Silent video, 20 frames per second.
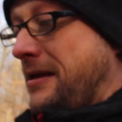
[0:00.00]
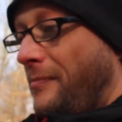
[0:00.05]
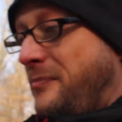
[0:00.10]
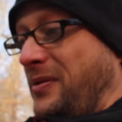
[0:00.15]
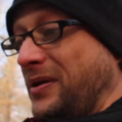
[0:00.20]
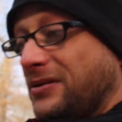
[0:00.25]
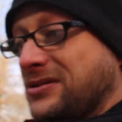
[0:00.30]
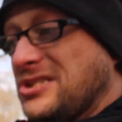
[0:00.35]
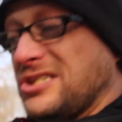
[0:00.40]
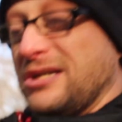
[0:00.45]
It
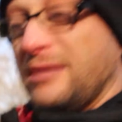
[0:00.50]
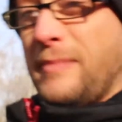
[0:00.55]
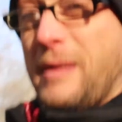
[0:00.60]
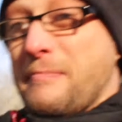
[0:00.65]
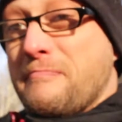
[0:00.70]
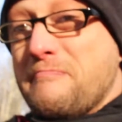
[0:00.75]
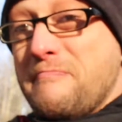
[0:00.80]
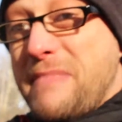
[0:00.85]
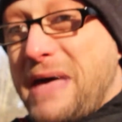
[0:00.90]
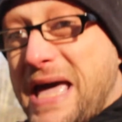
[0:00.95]
builds some
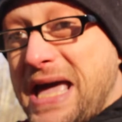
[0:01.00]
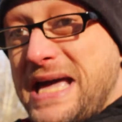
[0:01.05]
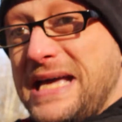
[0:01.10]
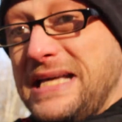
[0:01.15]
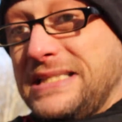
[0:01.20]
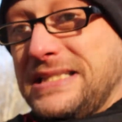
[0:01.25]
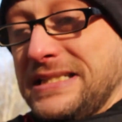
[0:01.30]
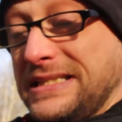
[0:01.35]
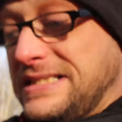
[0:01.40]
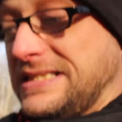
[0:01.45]

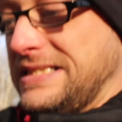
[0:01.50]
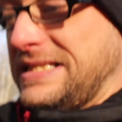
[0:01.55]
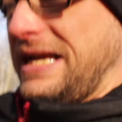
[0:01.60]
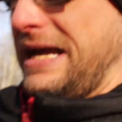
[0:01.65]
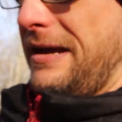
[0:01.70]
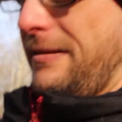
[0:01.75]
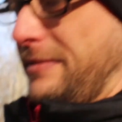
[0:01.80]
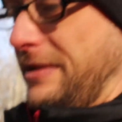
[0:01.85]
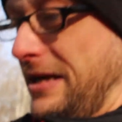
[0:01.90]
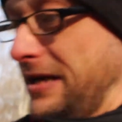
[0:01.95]
amazing
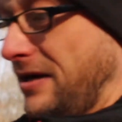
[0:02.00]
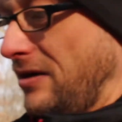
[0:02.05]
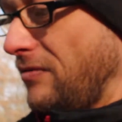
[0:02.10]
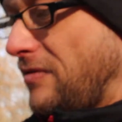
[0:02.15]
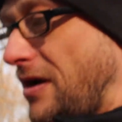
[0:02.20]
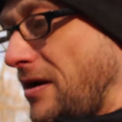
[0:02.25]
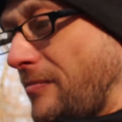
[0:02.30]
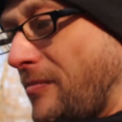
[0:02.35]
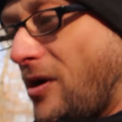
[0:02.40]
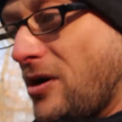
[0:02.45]
stamina. And a
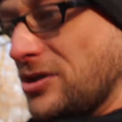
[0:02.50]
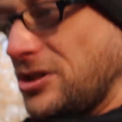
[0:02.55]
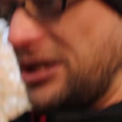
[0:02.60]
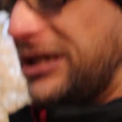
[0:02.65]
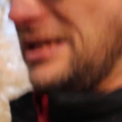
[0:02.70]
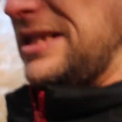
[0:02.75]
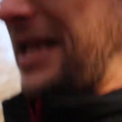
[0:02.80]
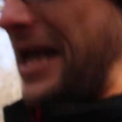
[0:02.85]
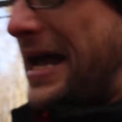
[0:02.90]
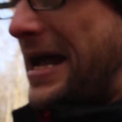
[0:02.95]
Ruck March
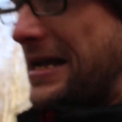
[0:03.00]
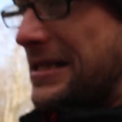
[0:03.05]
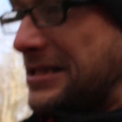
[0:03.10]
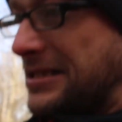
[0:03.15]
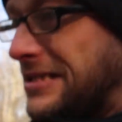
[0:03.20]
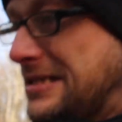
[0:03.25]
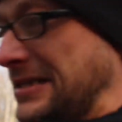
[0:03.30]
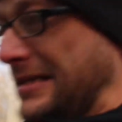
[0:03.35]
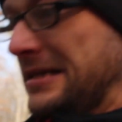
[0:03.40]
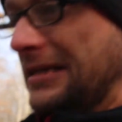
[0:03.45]
could
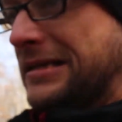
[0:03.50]
last,